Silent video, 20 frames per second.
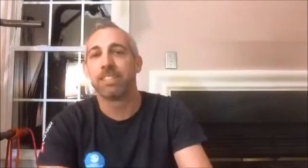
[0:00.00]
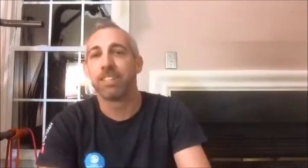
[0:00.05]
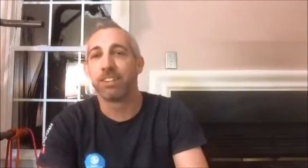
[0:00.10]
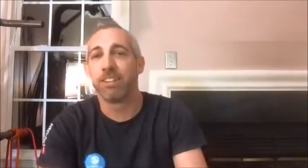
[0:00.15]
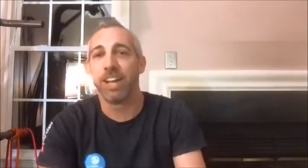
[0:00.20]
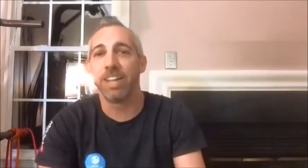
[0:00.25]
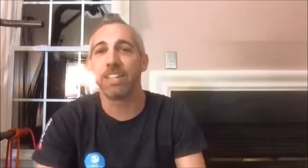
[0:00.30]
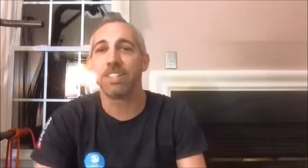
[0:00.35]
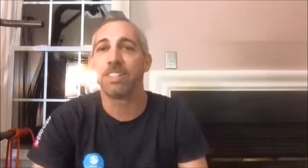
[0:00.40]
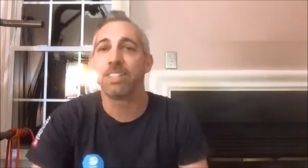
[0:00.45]
All
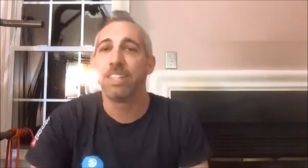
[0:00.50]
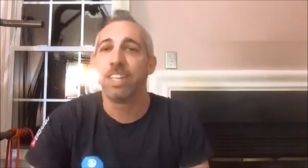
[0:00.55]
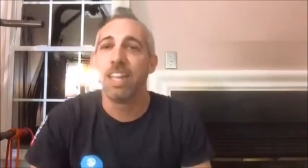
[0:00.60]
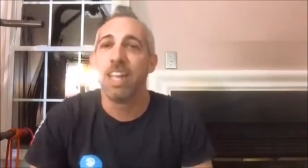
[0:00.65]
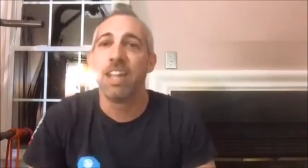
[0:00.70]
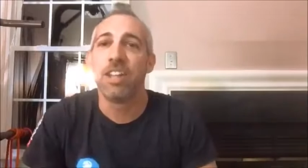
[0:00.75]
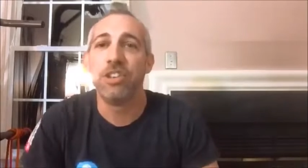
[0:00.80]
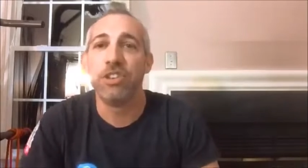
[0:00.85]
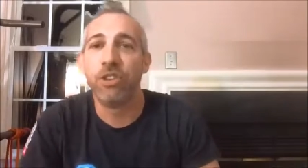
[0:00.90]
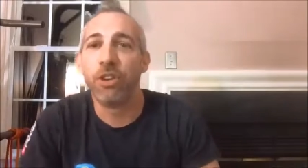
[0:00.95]
right?
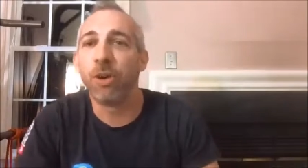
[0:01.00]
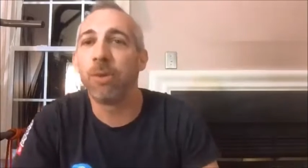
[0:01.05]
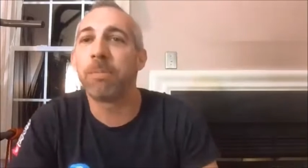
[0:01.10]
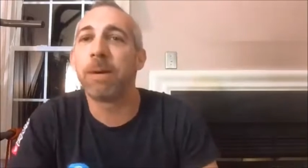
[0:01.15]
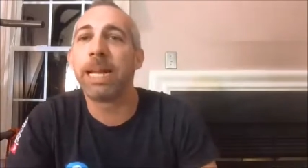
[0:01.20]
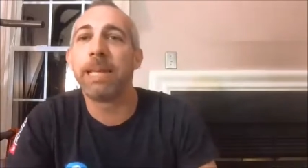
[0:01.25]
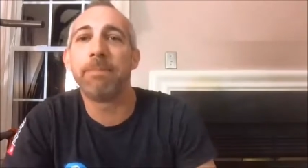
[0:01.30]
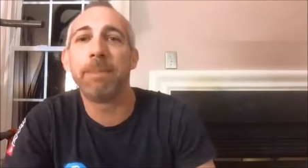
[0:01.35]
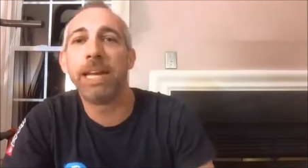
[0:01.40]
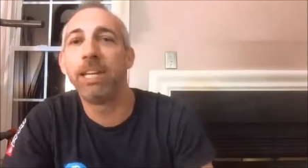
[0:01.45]

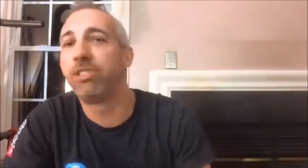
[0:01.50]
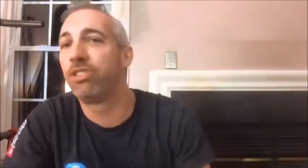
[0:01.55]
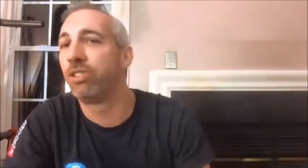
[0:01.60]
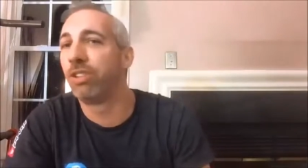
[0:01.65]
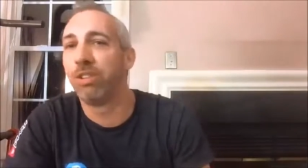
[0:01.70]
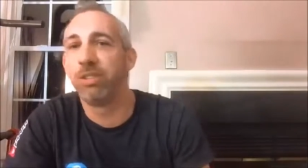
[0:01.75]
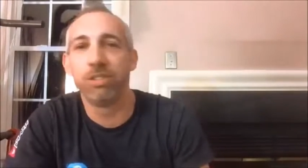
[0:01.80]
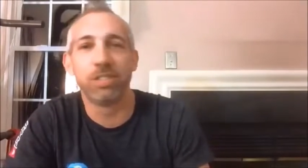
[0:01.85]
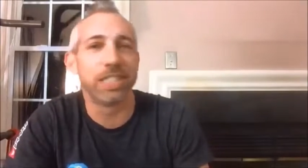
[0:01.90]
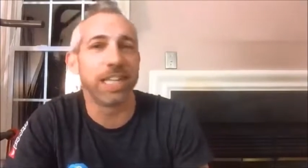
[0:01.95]
Nobody made you
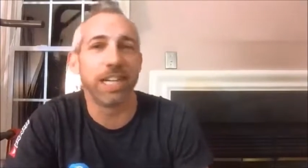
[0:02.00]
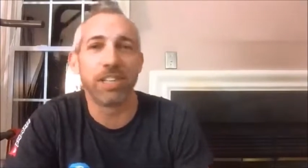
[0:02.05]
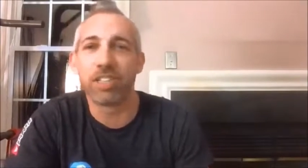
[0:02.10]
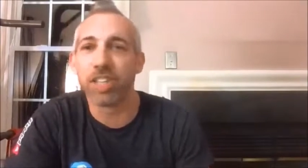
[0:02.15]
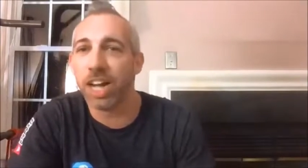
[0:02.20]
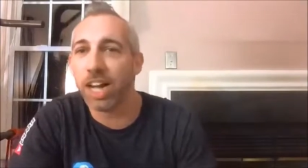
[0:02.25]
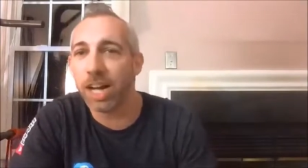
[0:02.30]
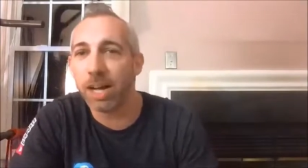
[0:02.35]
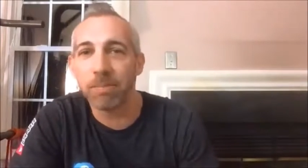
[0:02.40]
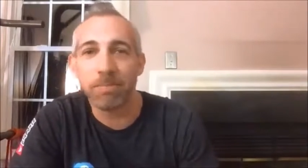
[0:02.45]
lose that
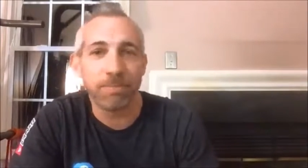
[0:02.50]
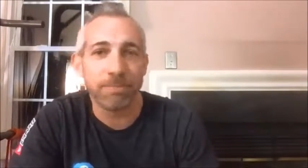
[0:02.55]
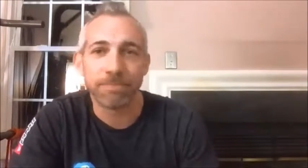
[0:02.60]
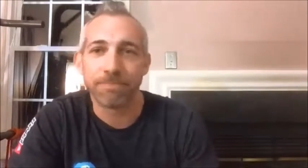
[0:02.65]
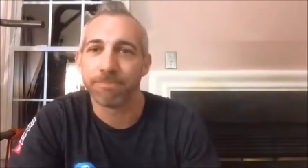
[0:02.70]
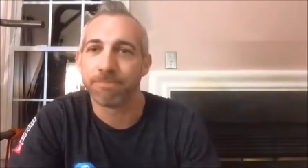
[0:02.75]
job.